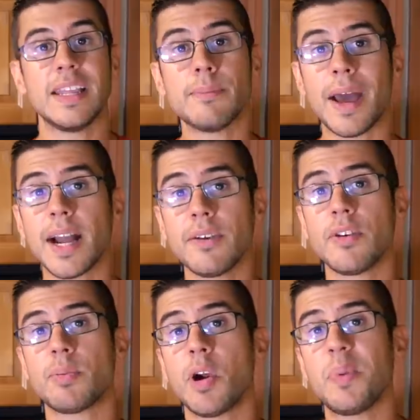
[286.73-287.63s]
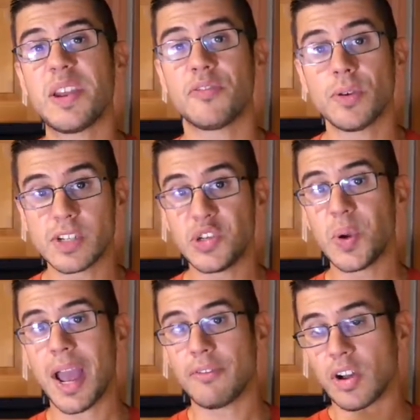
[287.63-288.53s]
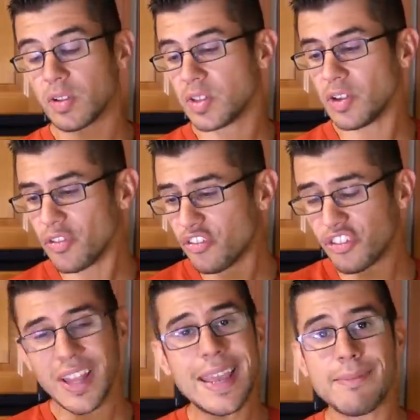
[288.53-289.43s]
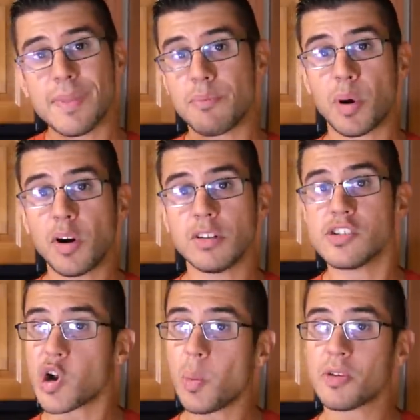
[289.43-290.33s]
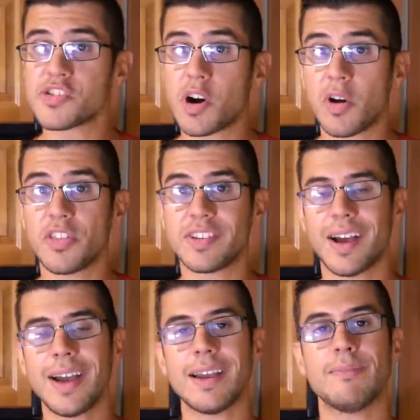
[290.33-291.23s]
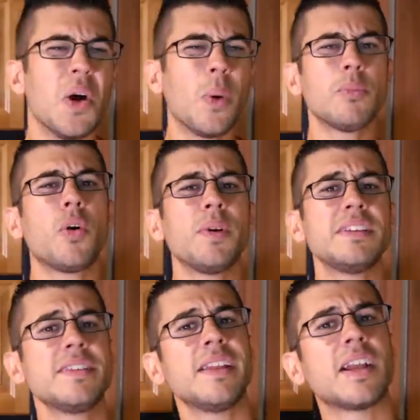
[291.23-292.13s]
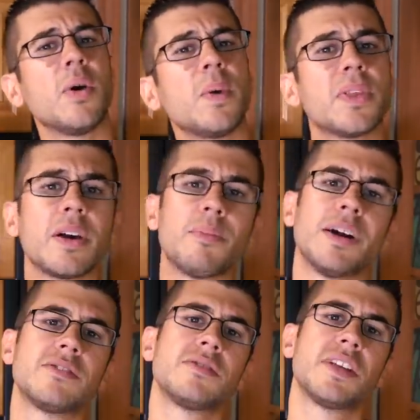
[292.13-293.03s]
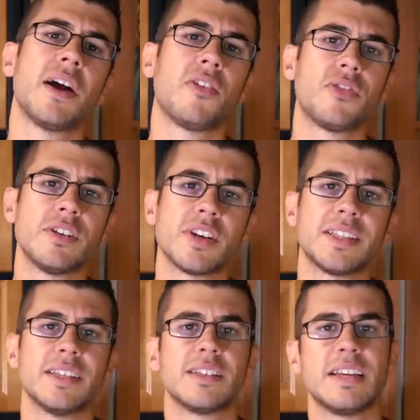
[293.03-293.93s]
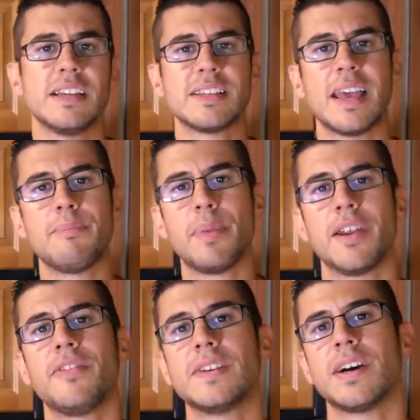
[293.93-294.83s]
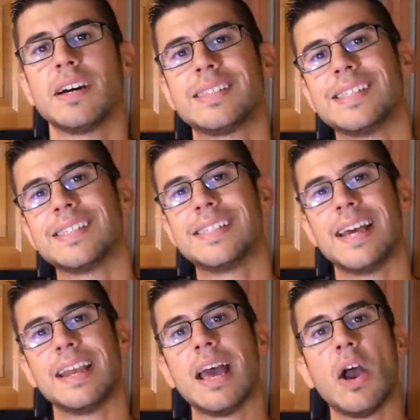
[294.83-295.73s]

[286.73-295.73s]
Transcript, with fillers: In the back of your propane fridge, you have a little flame that burns almost all the time. One more reason that going with a compressor style fridge like this is a benefit to us is that